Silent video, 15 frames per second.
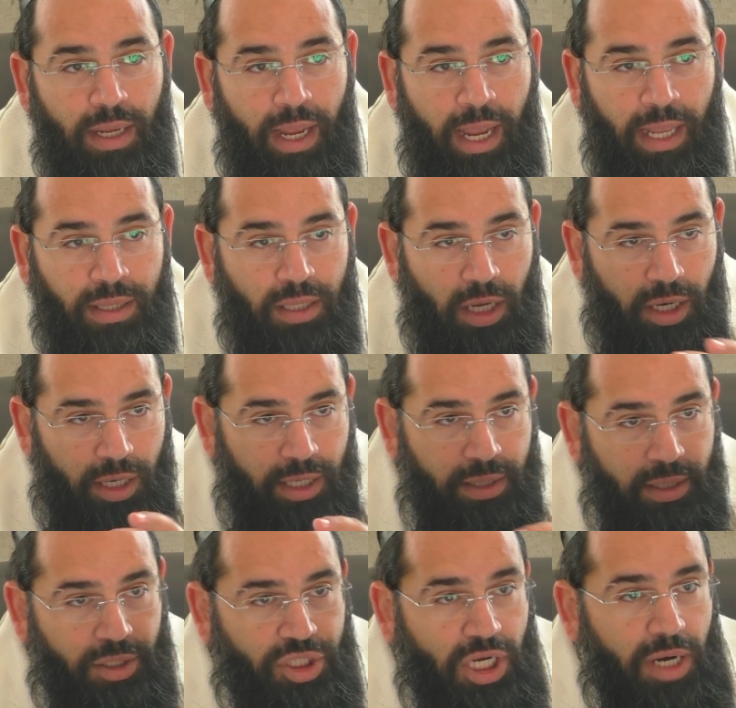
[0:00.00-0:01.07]
and they are in
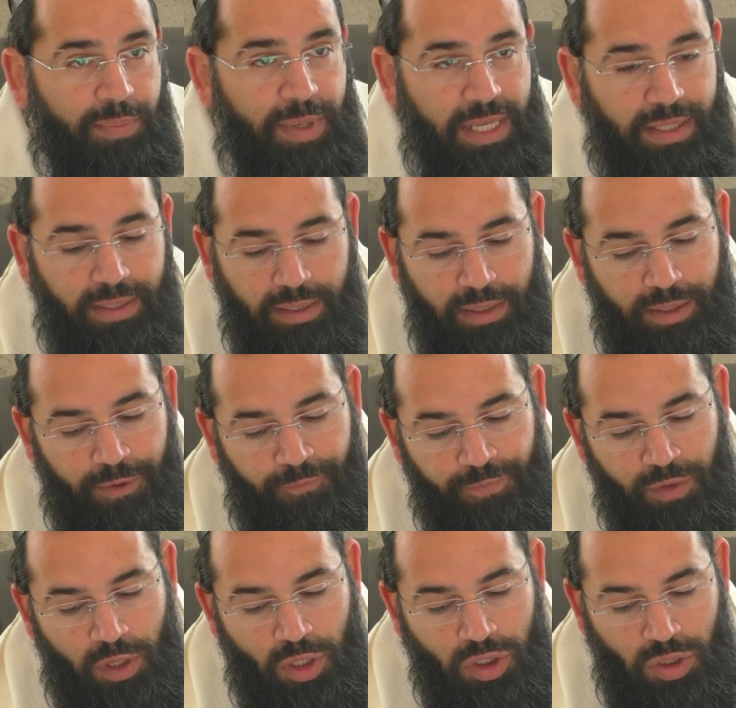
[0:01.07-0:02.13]
their sharbit.
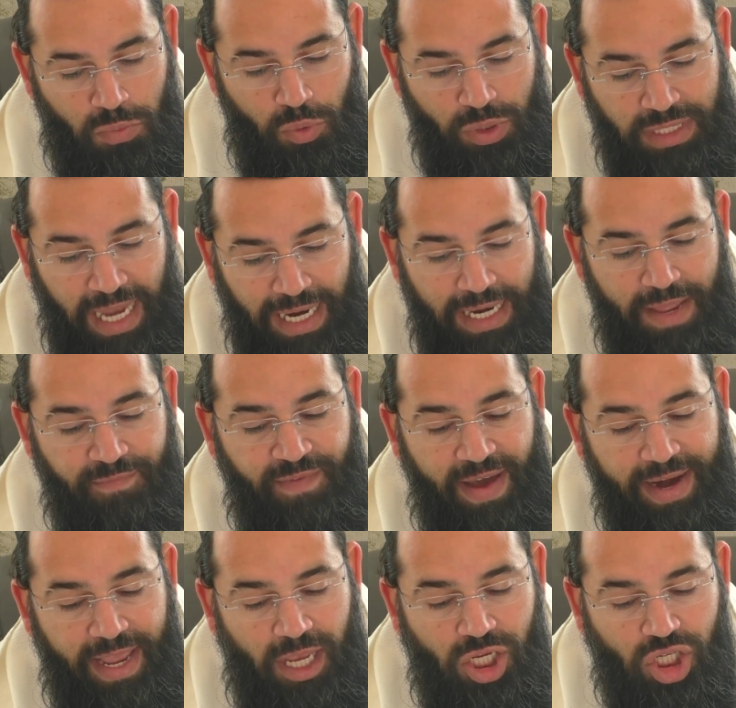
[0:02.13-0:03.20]
So mutar
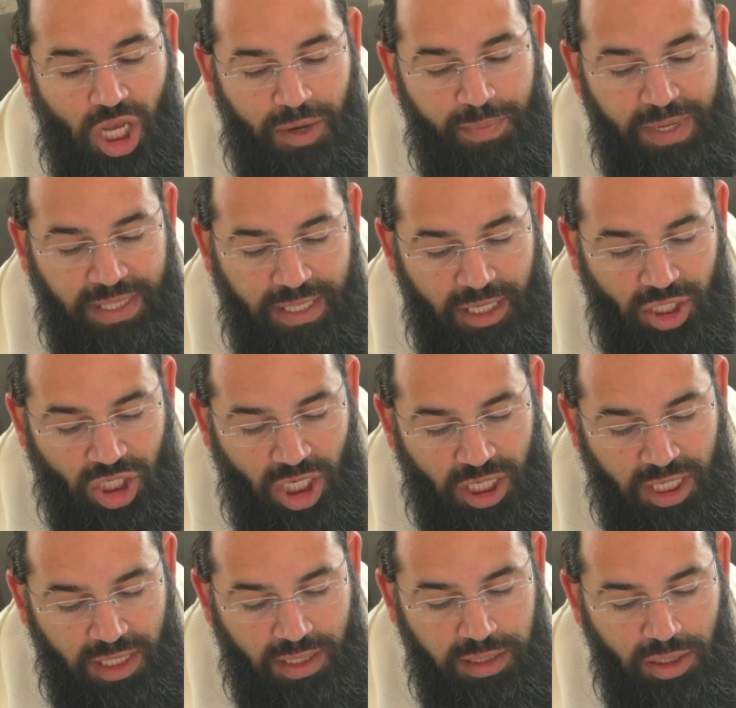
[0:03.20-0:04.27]
lefarech sharbitin shel
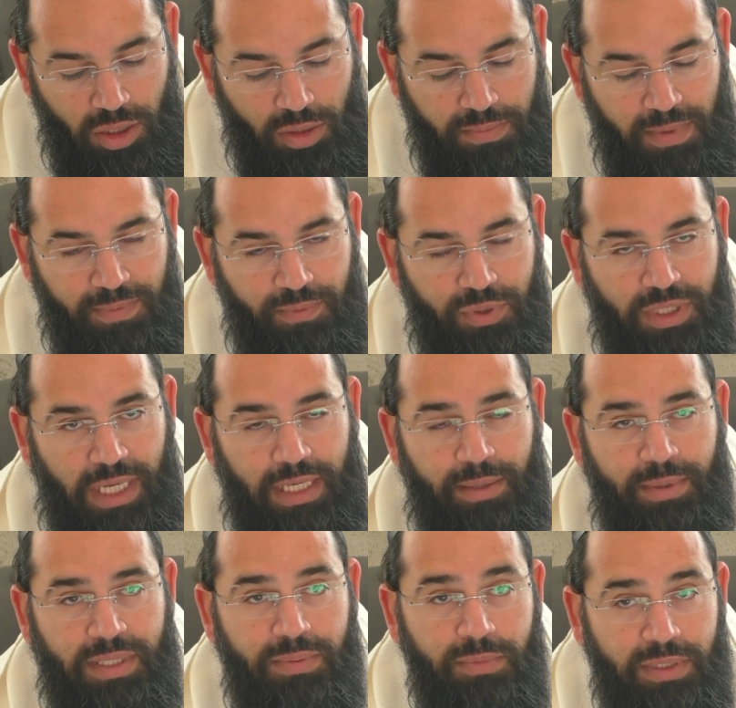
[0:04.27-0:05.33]
kitniot
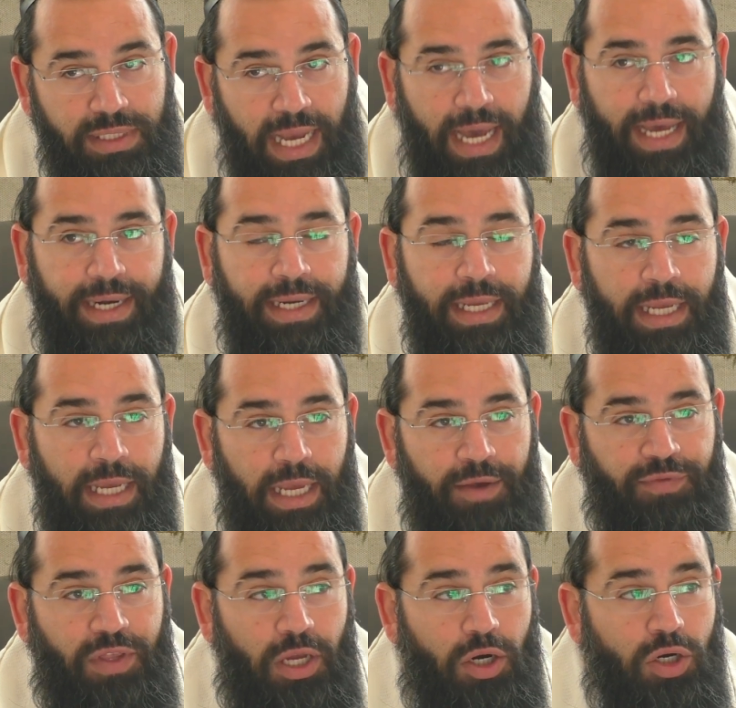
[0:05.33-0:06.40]
mevushalim. It's mutar
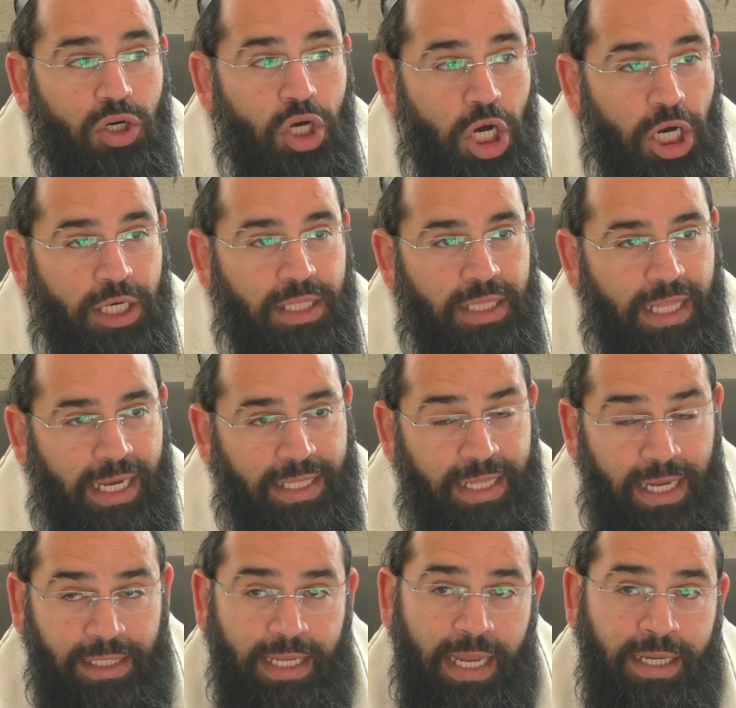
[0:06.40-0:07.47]
if they are cooked like
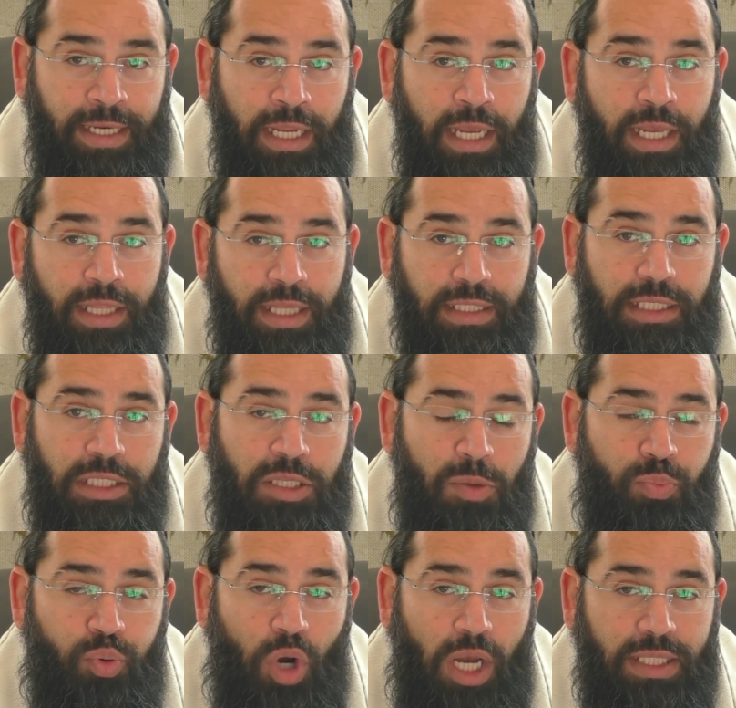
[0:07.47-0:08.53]
that, and this is the
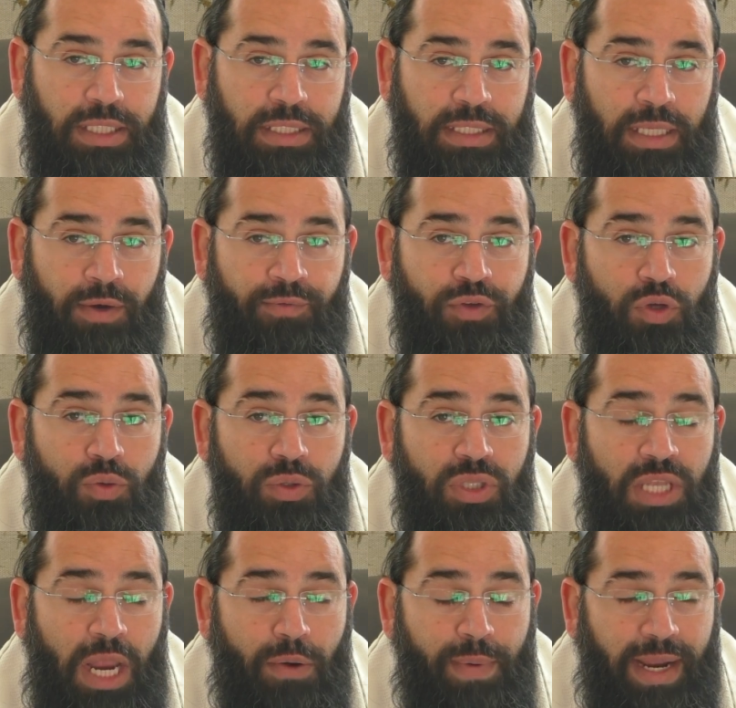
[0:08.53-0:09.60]
process of you
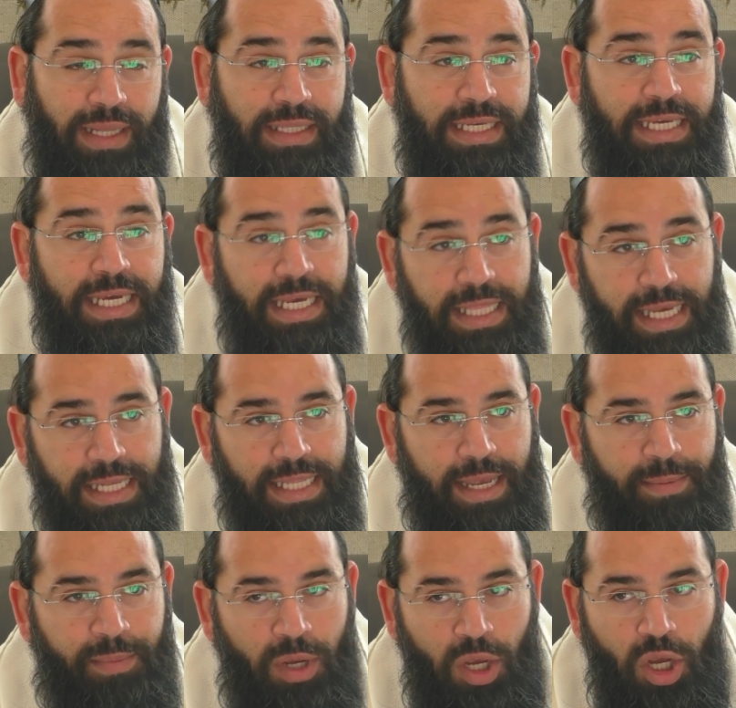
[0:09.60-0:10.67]
directly eating
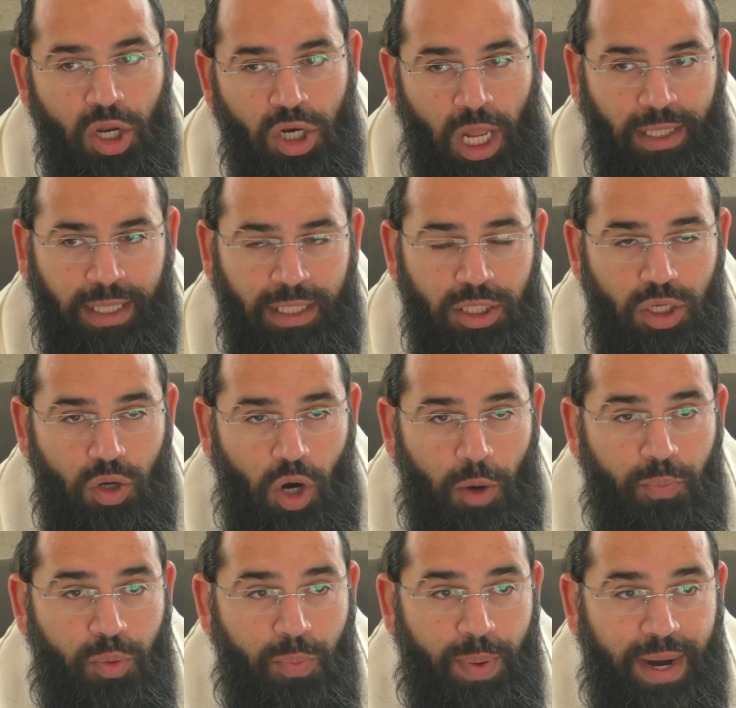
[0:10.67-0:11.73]
them, not that you are
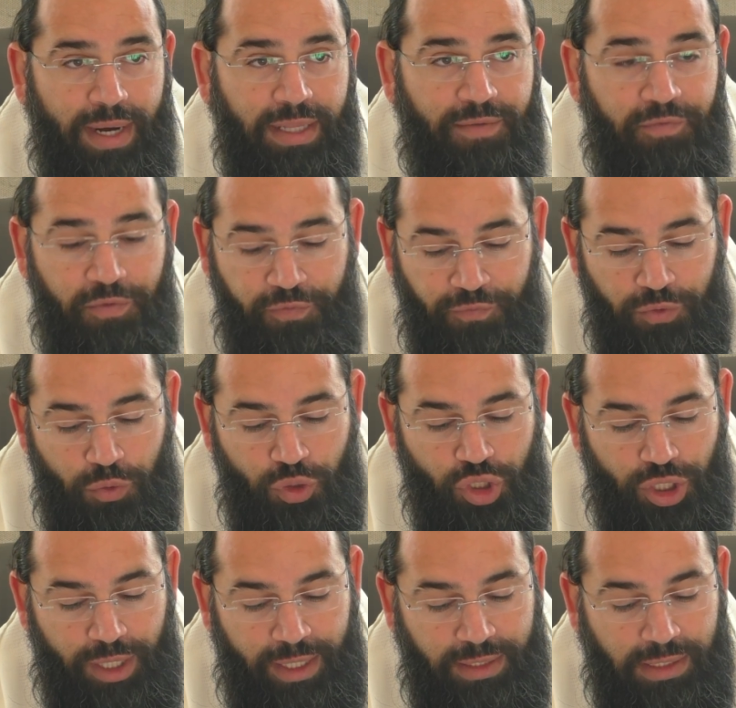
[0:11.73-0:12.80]
preparing them for
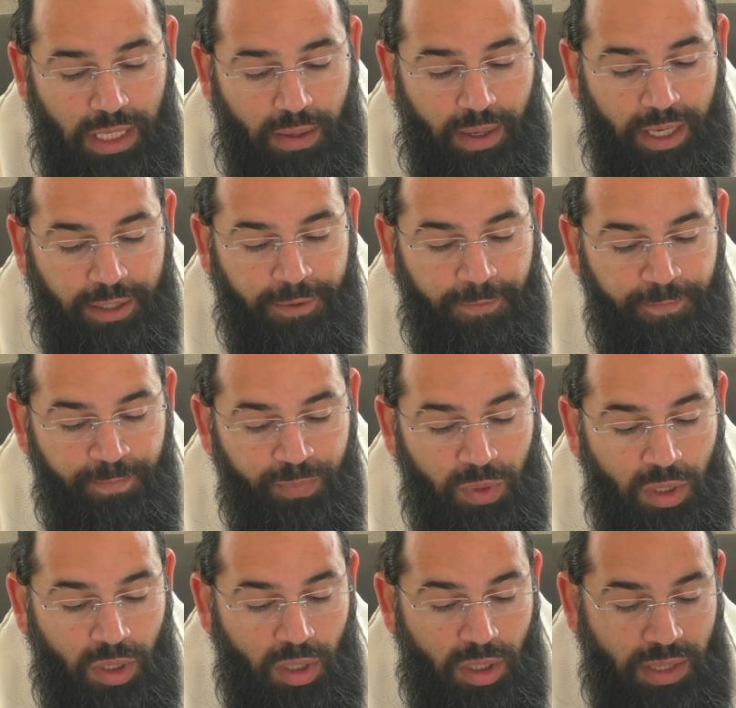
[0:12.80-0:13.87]
future and so on.
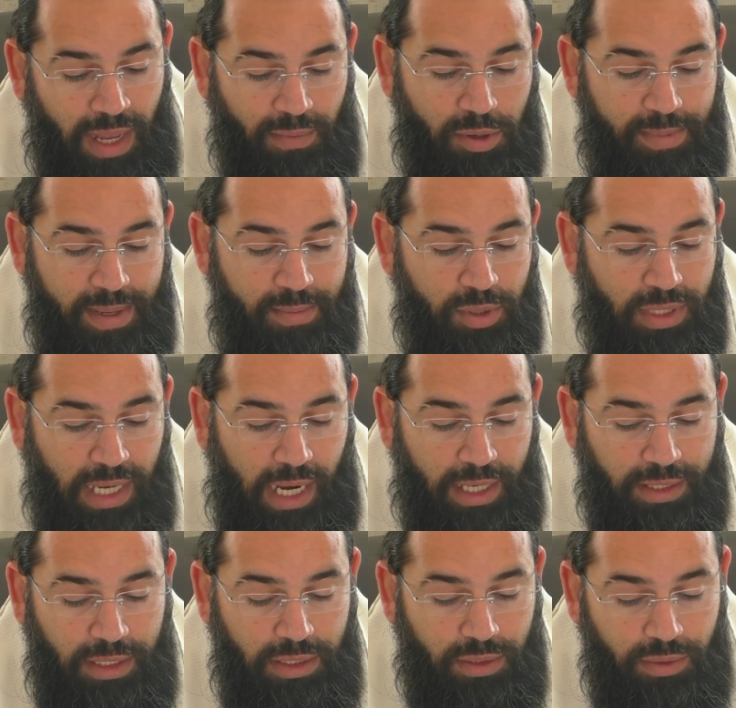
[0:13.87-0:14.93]
That would be
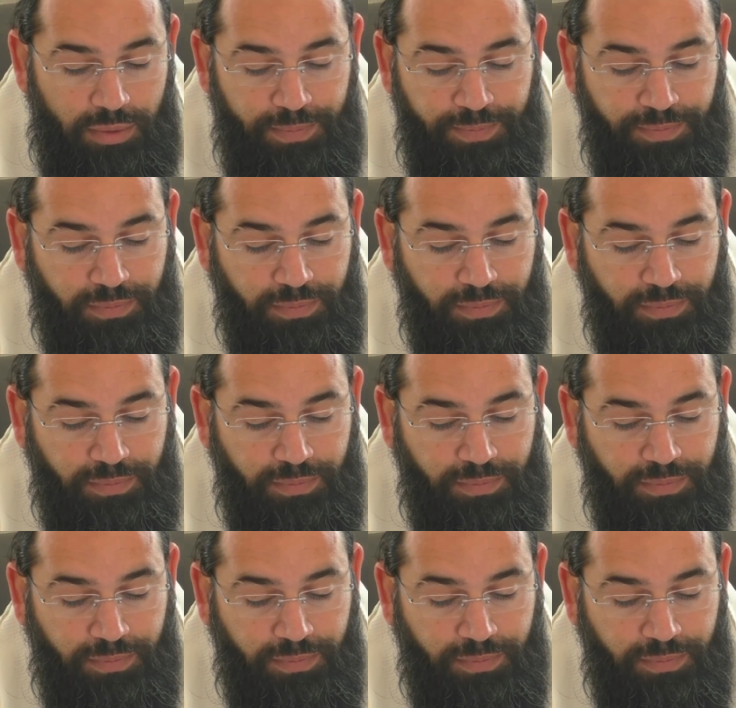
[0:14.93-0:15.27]
mutar to do.